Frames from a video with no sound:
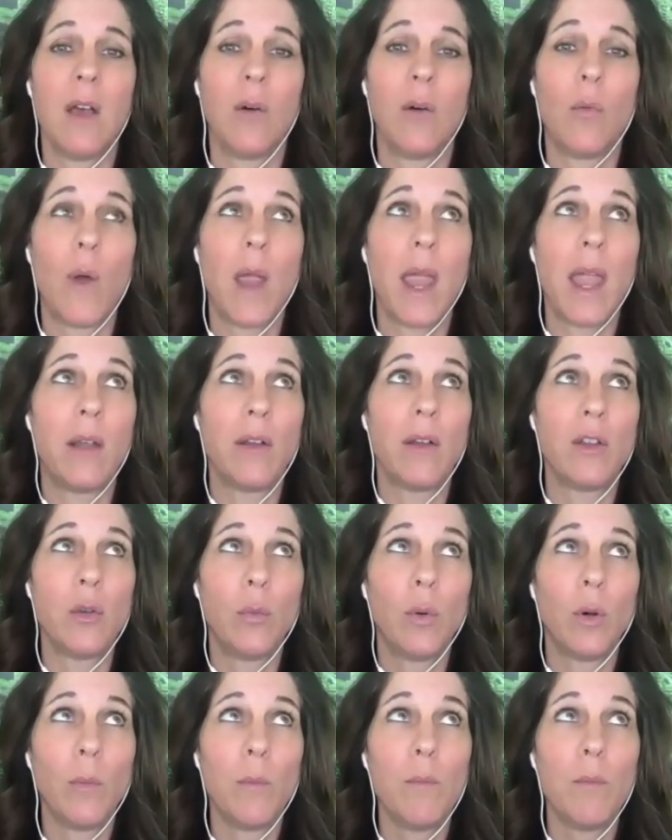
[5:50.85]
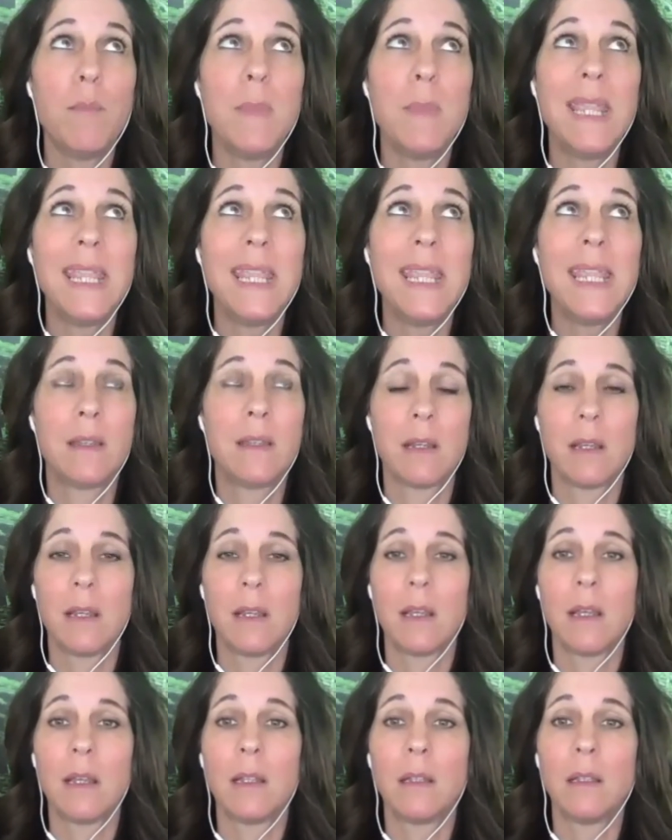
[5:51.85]
where you will meet
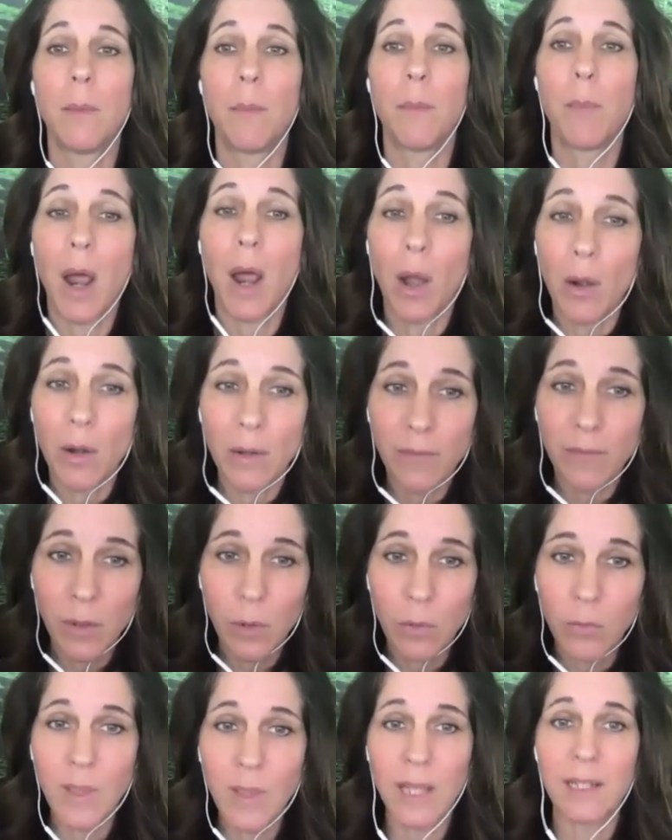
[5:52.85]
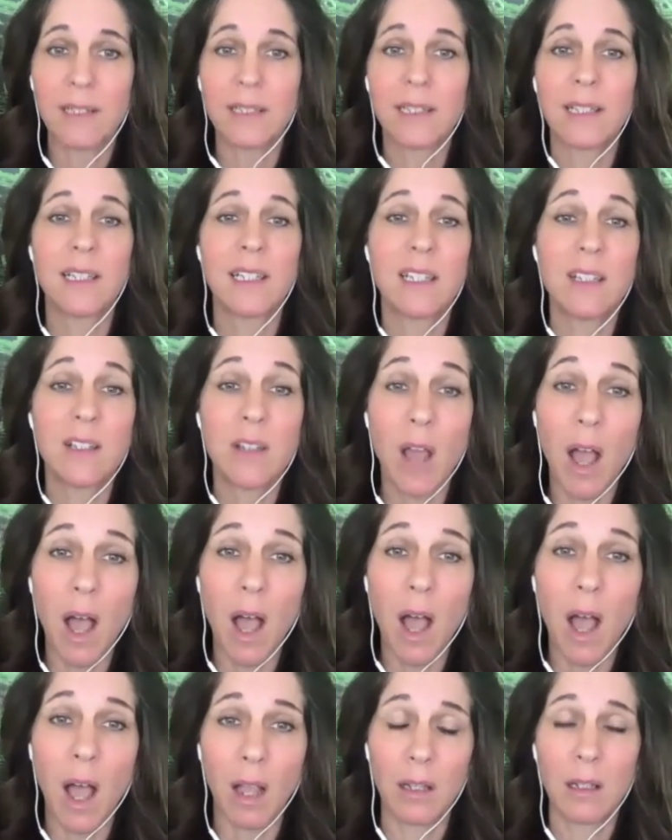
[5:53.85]
the part of you that is
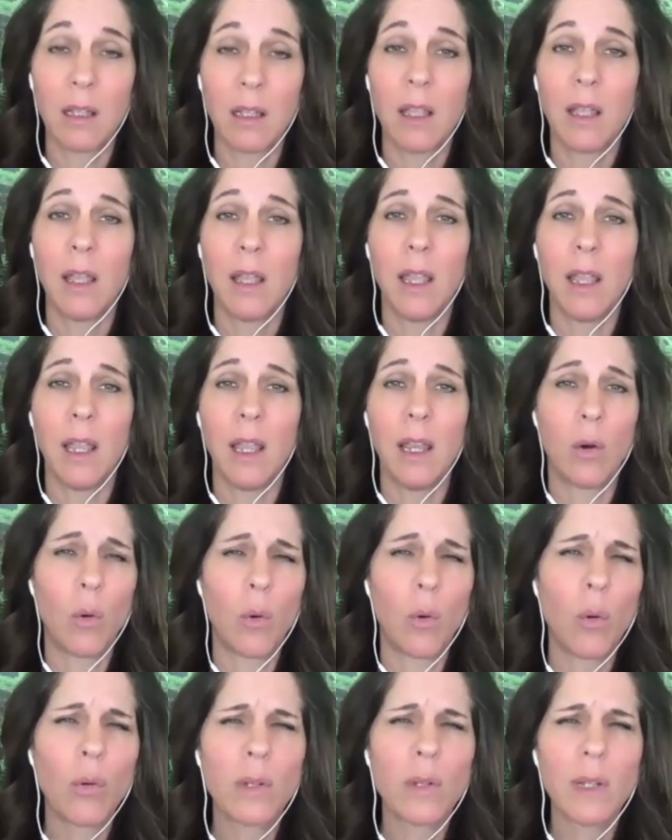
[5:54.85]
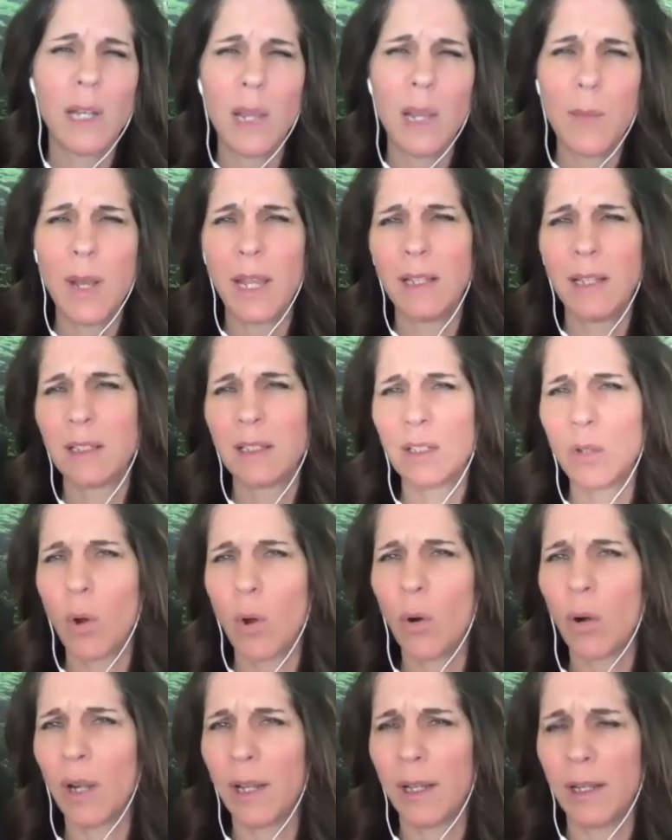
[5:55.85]
stuck in old limiting
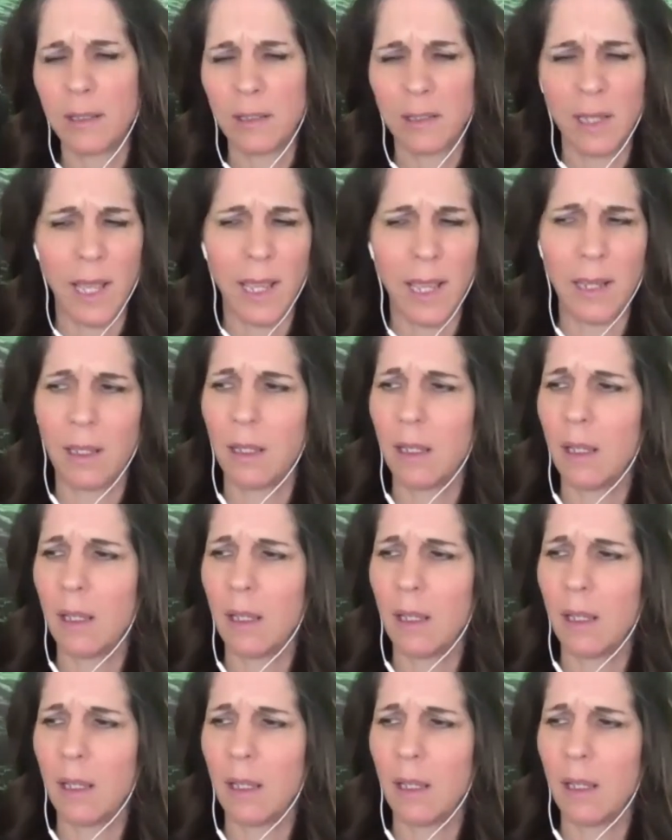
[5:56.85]
stories, like,